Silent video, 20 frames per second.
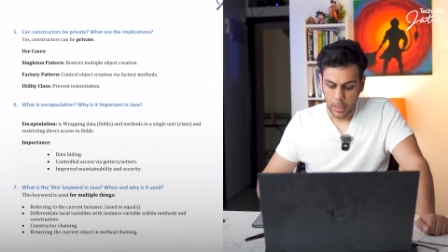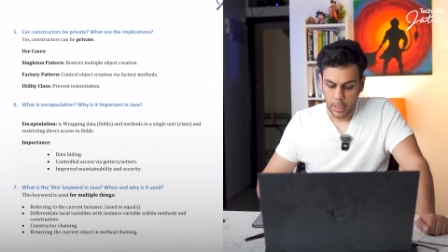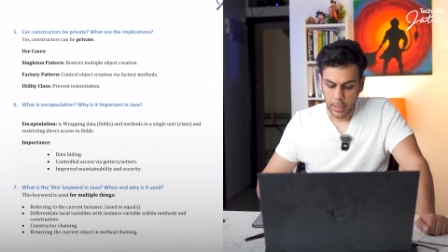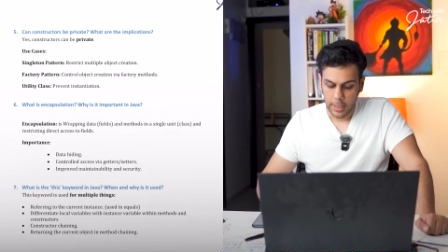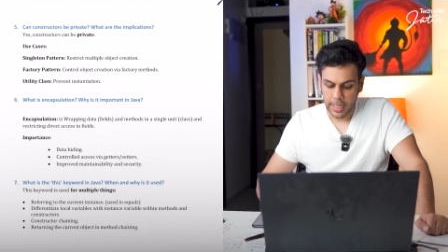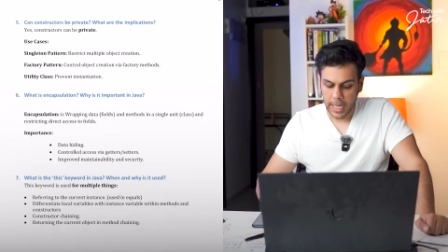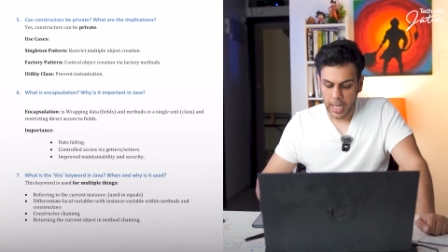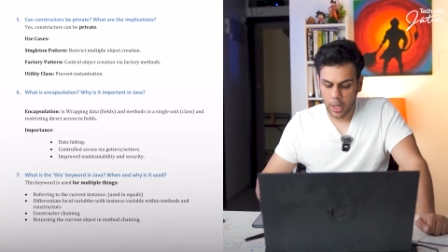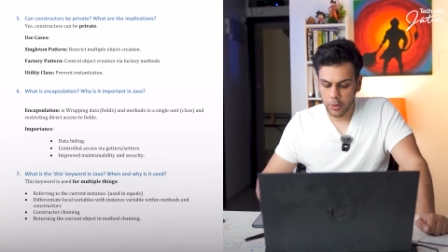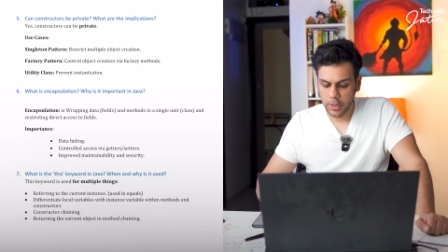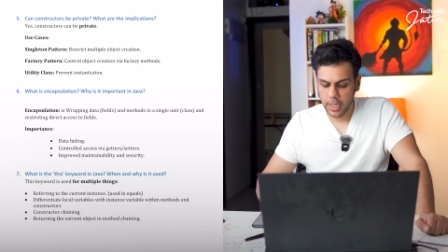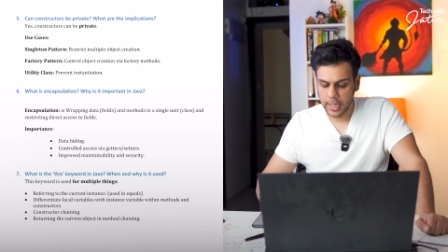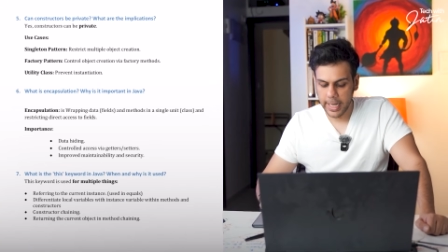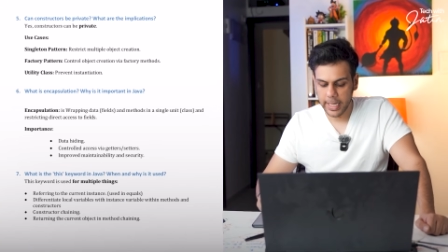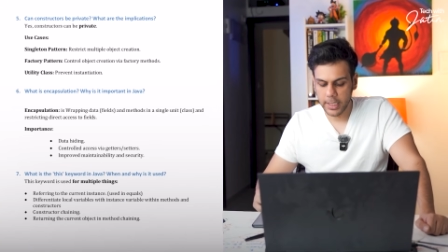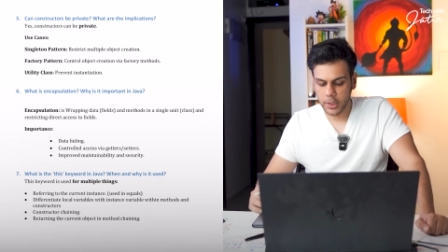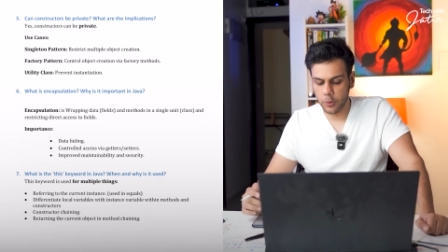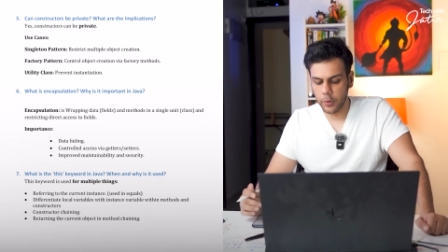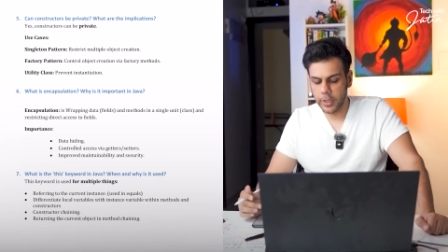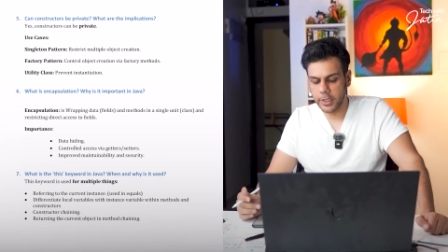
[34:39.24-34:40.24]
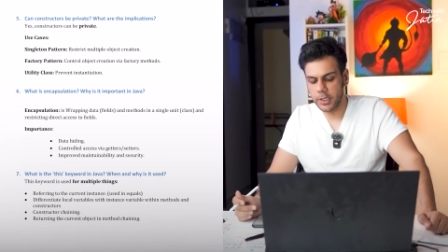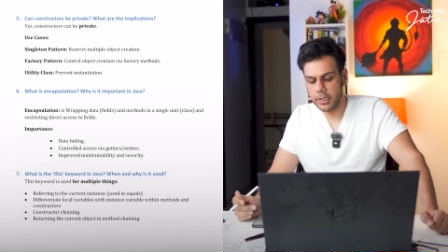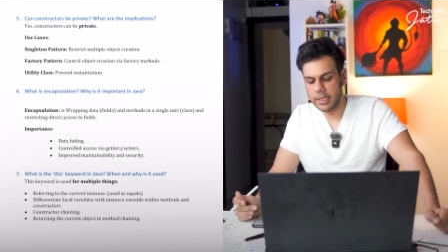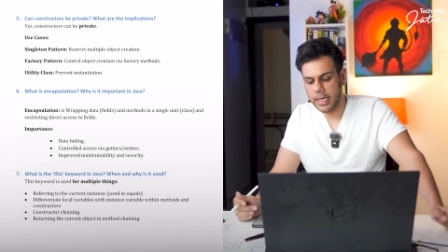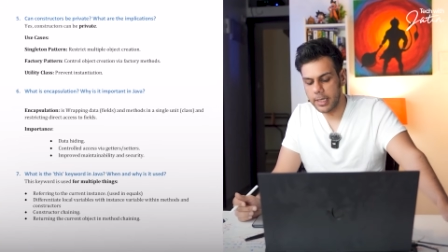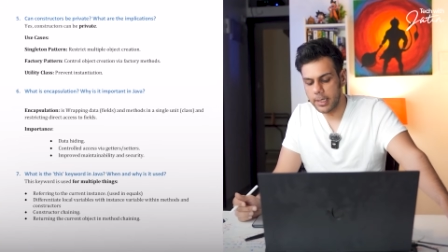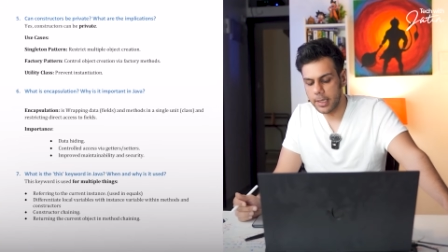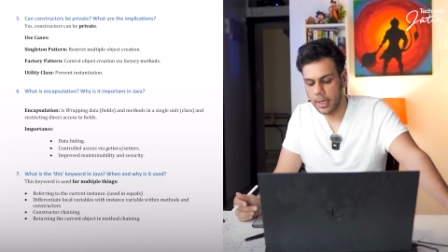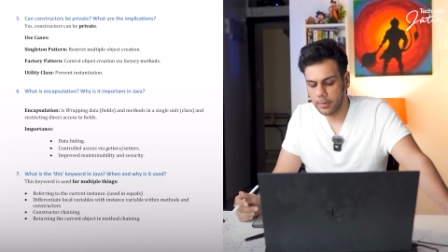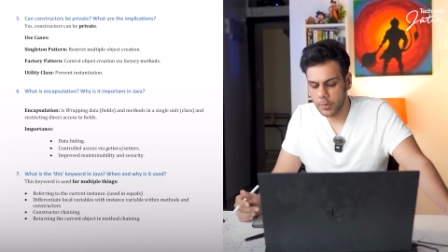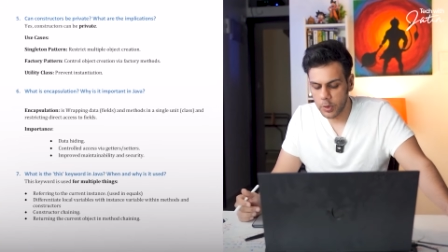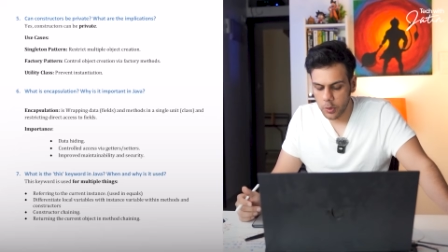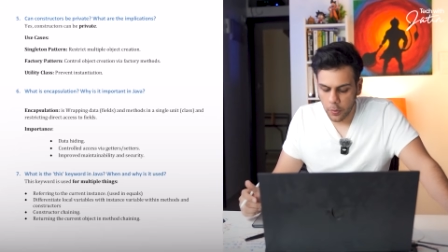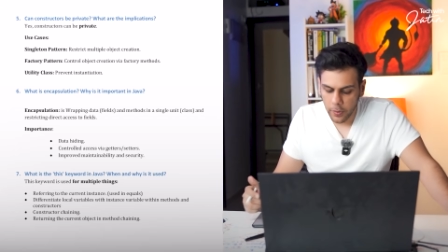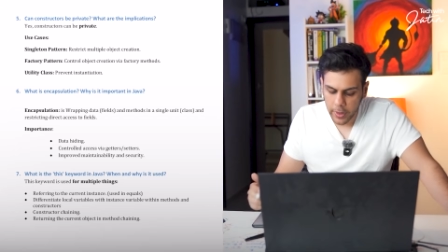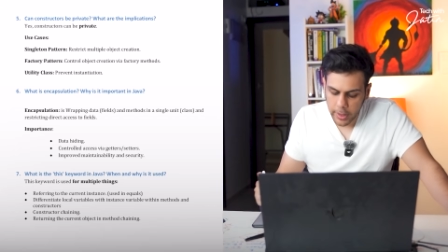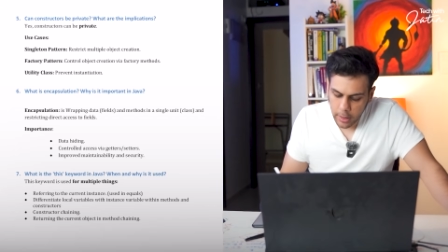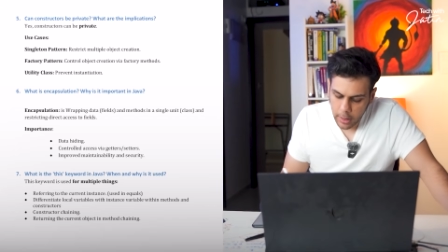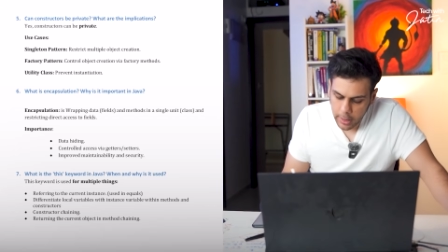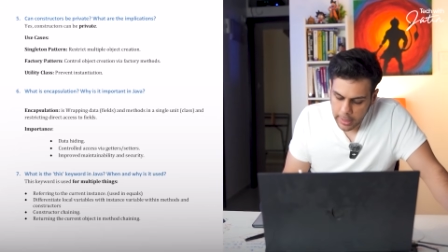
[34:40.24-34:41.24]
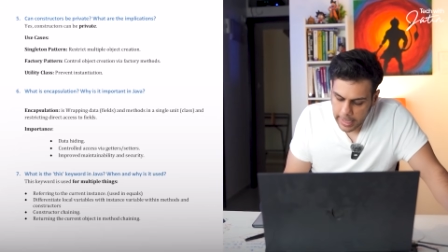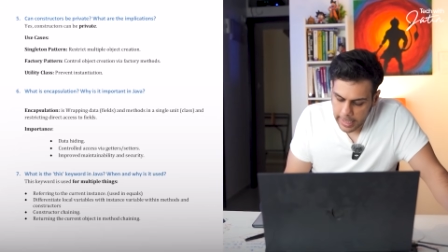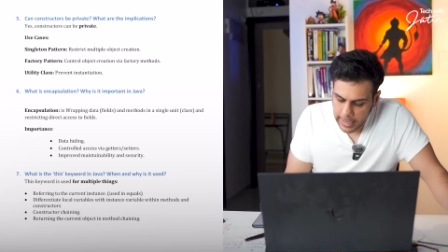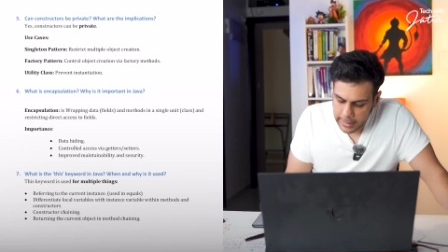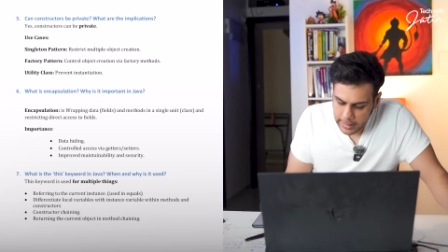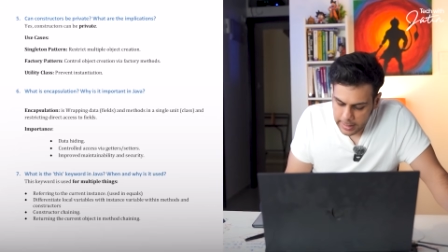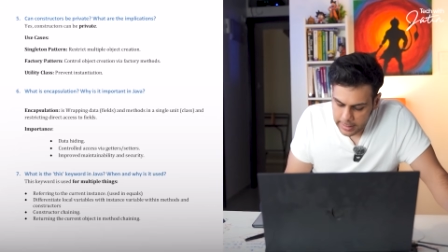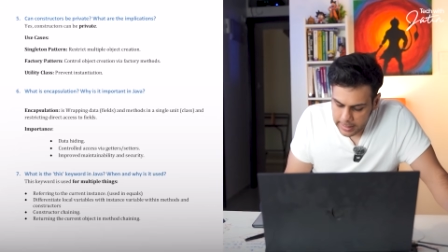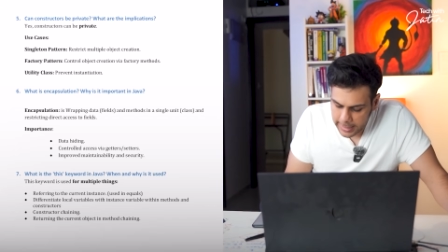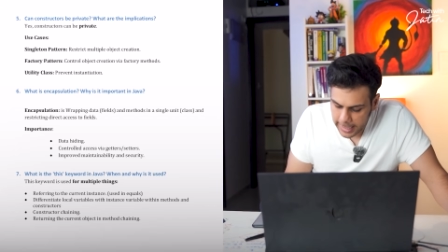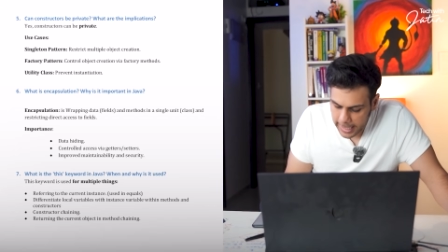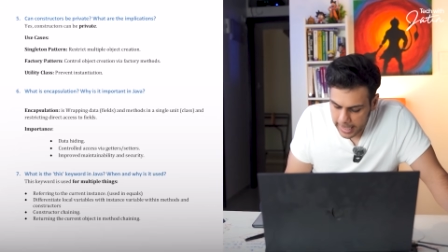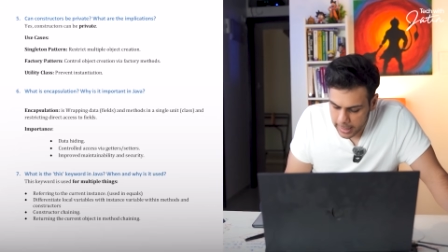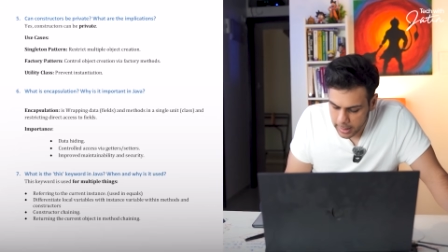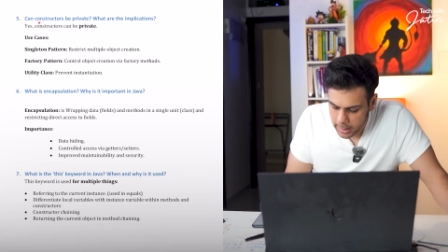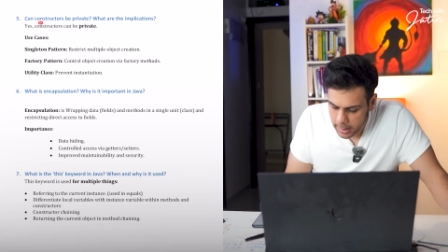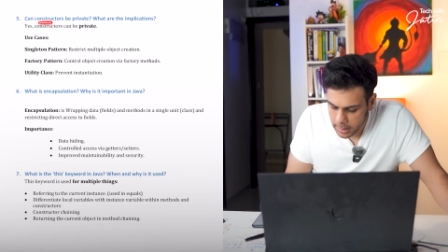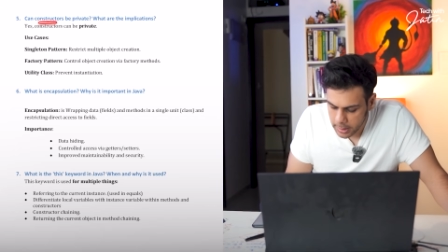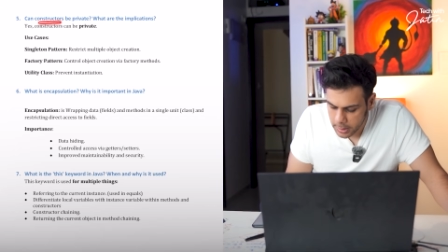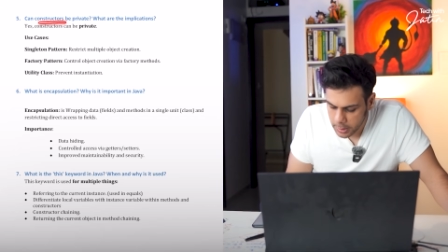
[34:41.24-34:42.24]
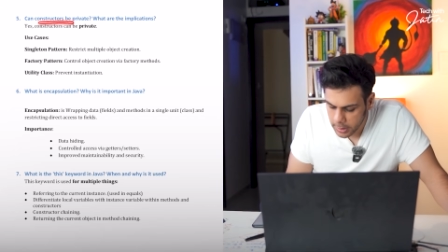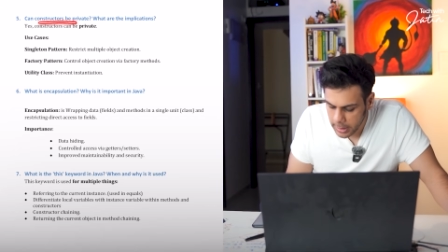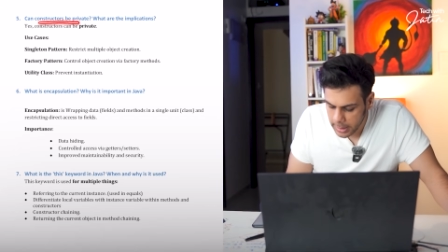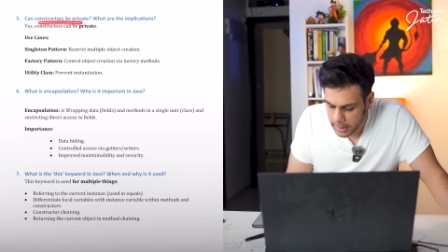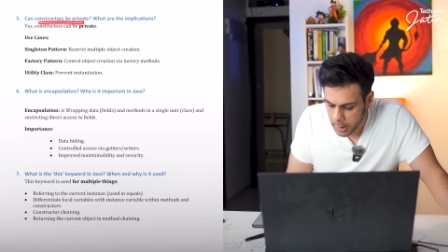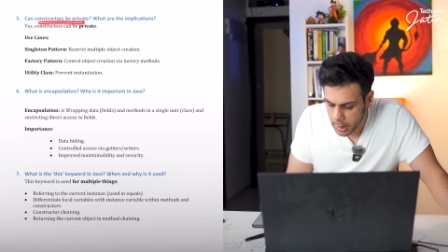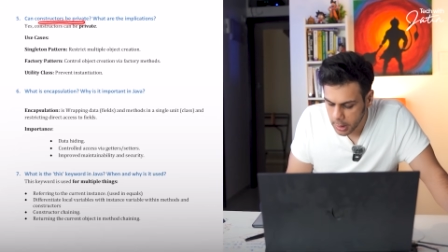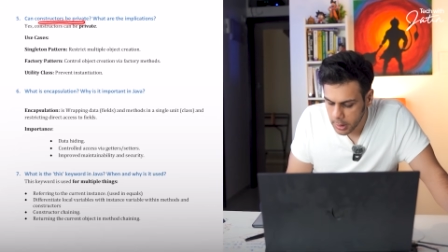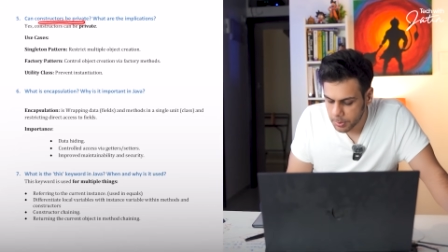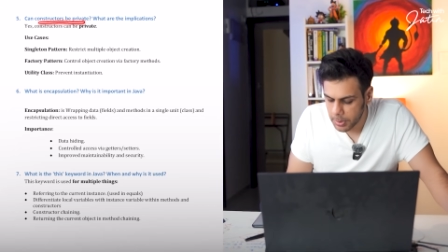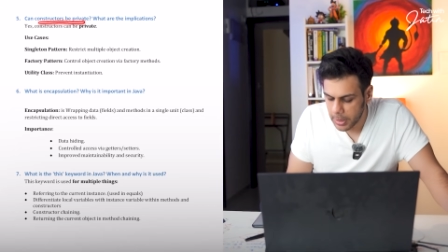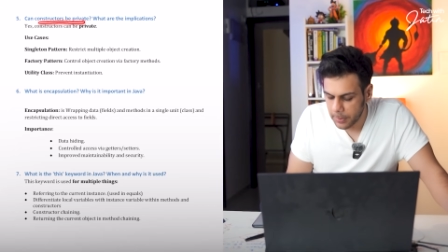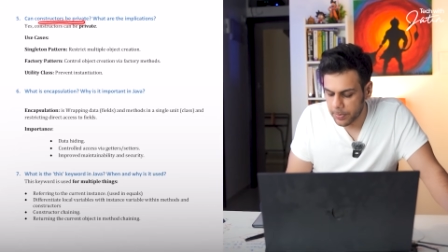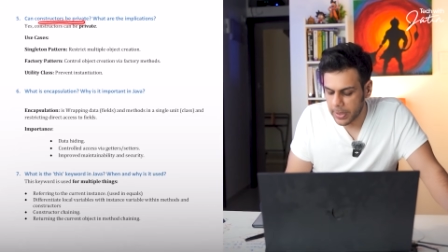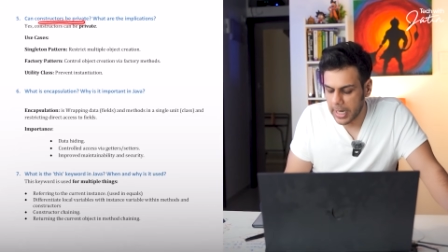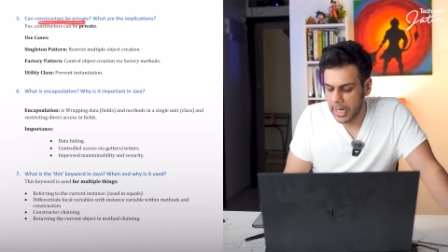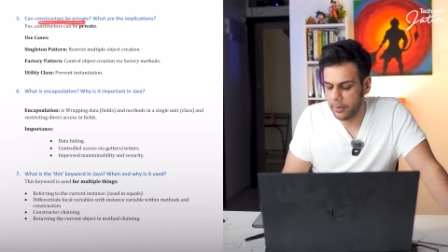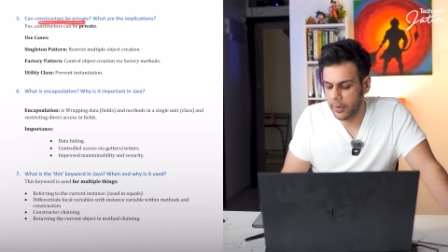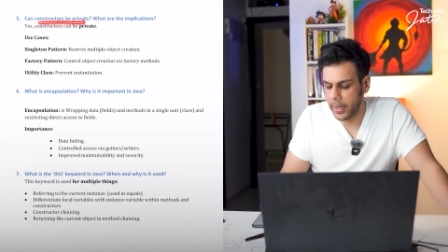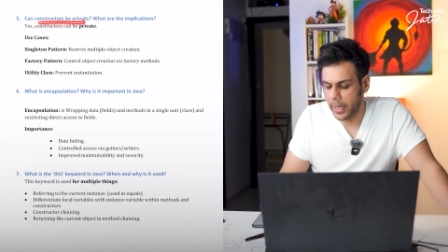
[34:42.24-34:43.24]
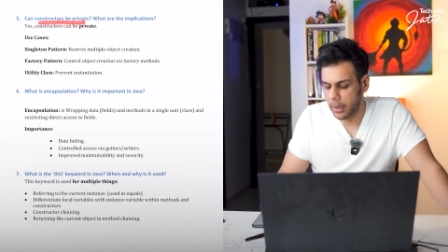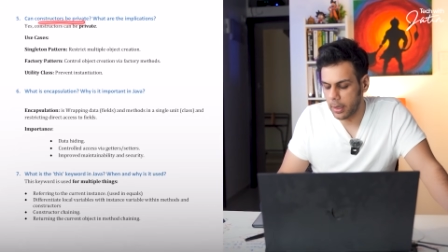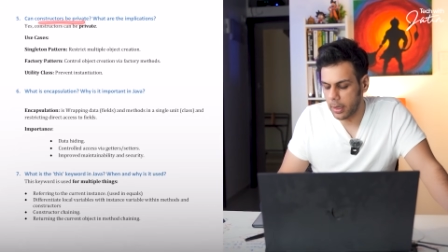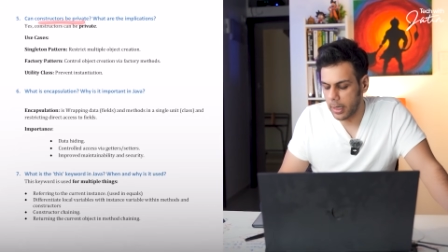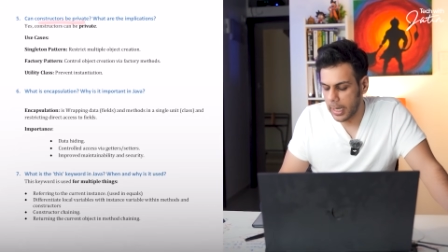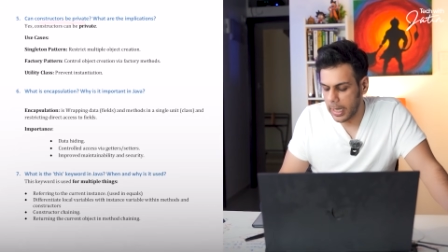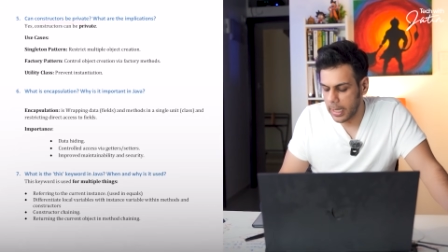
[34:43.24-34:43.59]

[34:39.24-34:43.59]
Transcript: Now, the next question that comes over here, guys, is can constructors be private?